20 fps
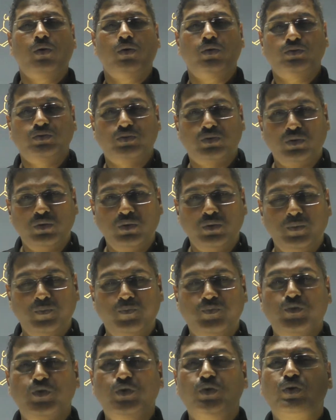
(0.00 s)
So
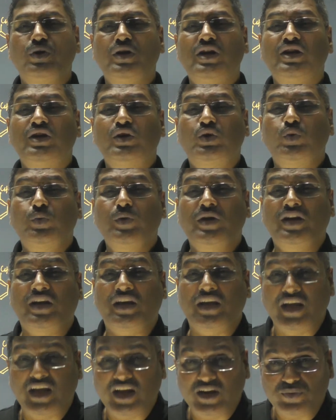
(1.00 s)
you need to be
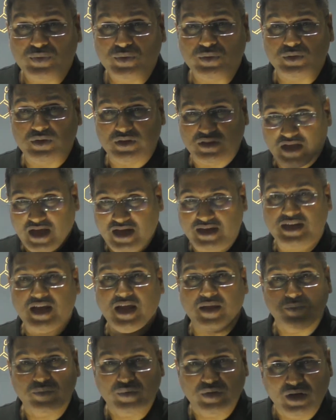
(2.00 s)
careful that I
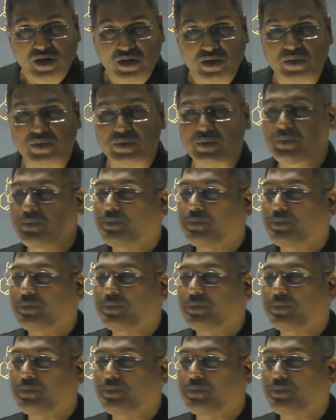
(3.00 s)
am telling you.